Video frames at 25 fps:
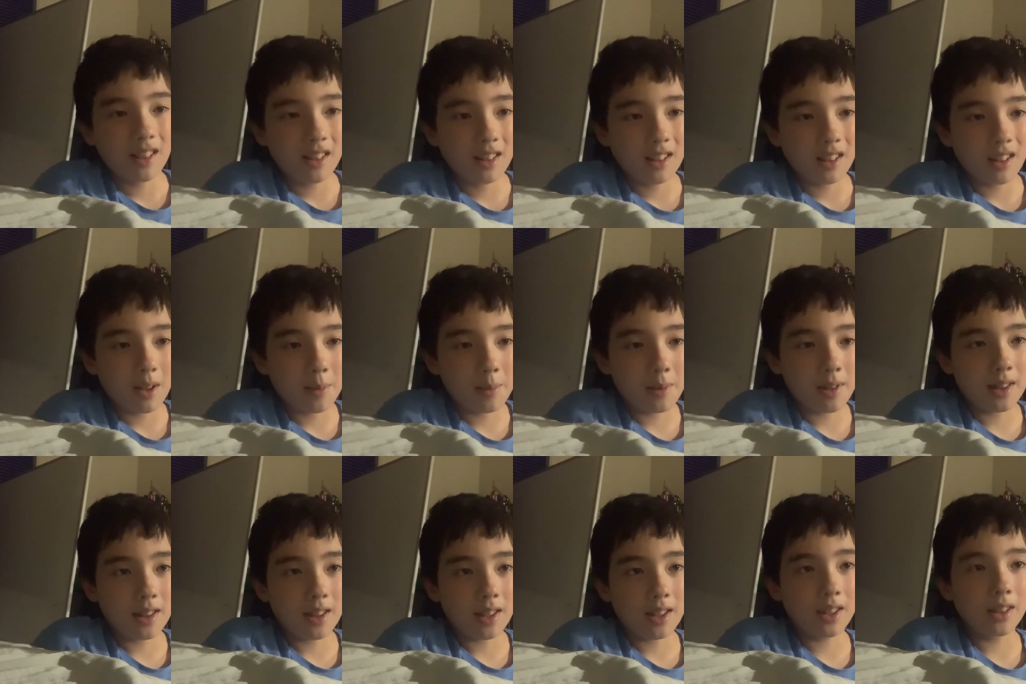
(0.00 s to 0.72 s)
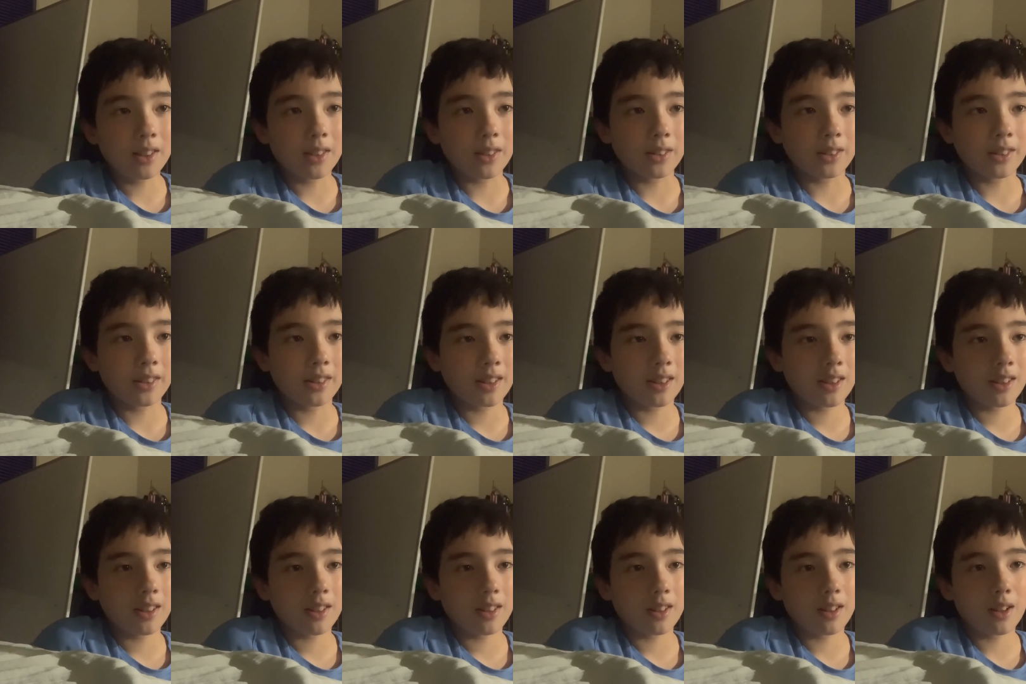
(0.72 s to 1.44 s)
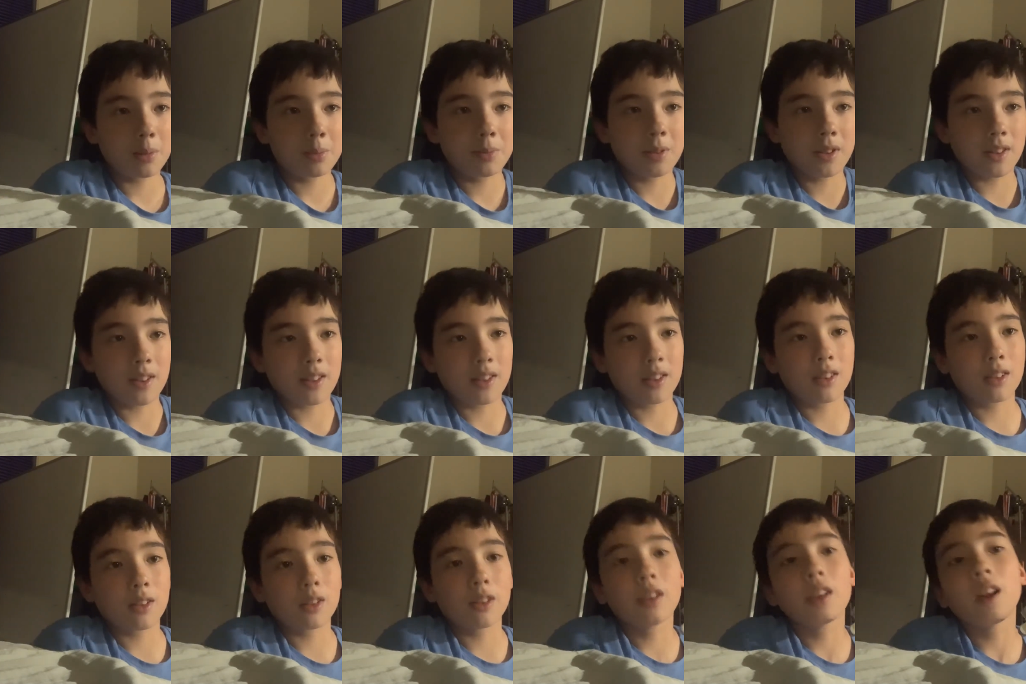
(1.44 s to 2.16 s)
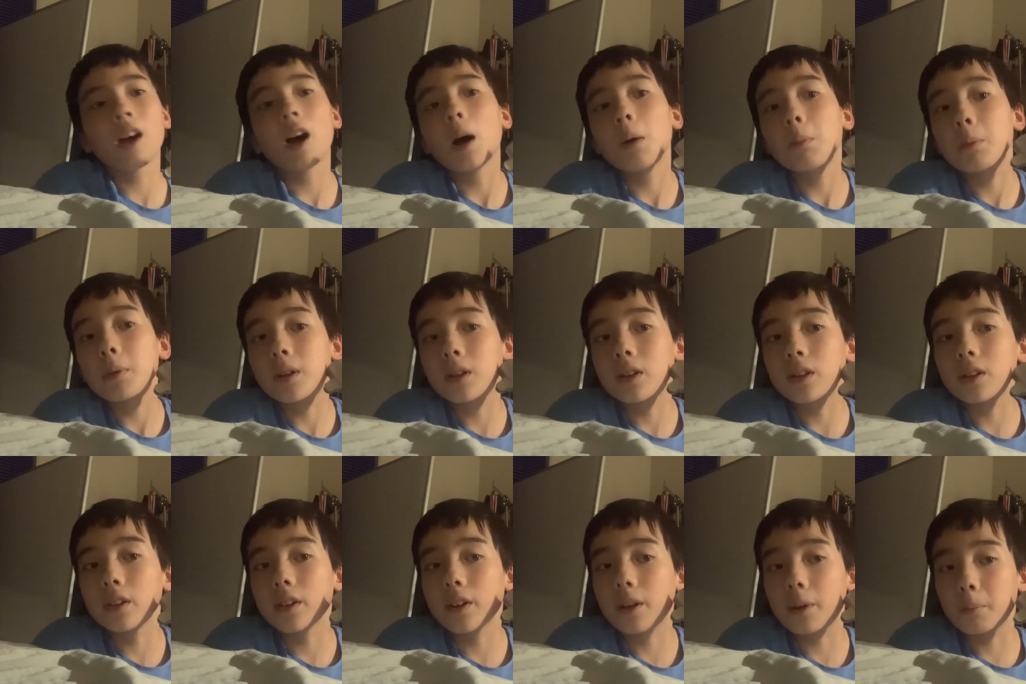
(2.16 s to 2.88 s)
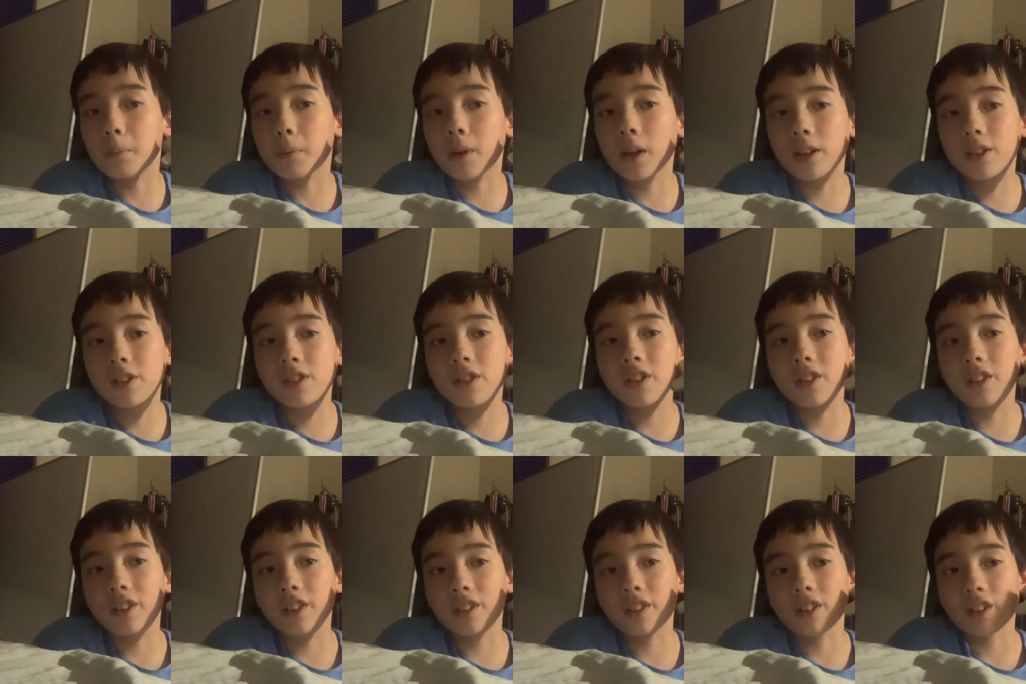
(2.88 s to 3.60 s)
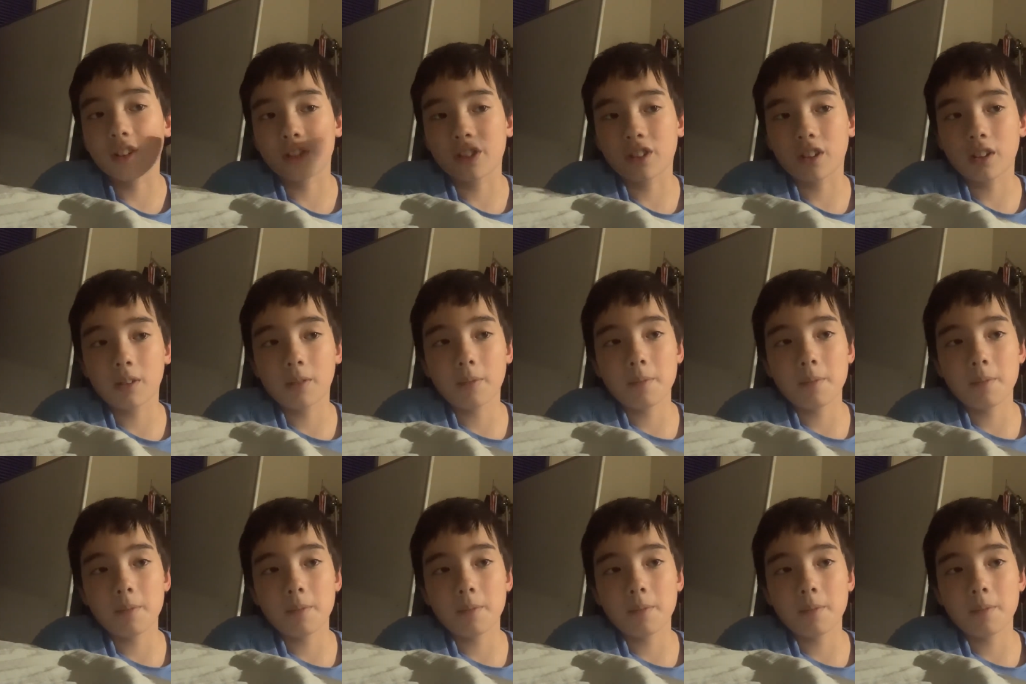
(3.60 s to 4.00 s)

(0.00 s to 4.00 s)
The hilt, up to this little top area that my cheek is touching.